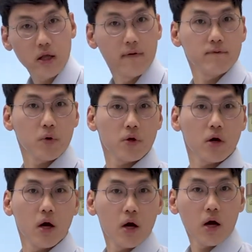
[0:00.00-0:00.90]
And for the
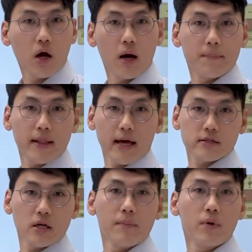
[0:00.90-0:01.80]
complex
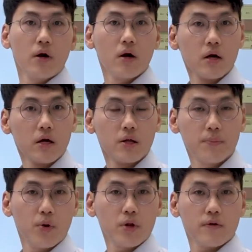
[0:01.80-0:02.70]
number in the
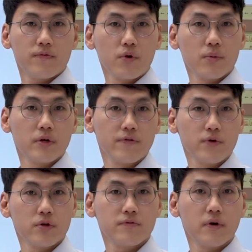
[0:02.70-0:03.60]
polar form, if
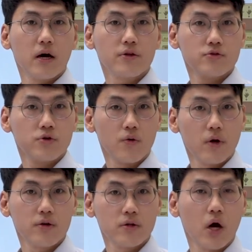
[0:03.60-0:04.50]
you divide, you
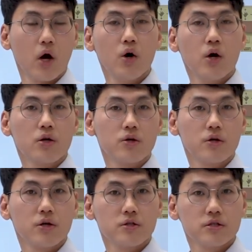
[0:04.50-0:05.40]
already know you're
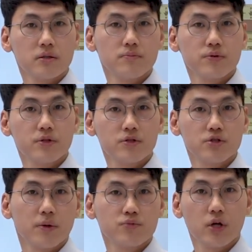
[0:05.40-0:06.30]
gonna simply
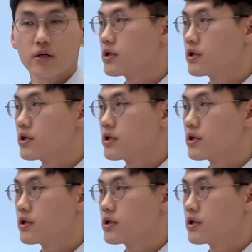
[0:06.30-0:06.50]
subtract the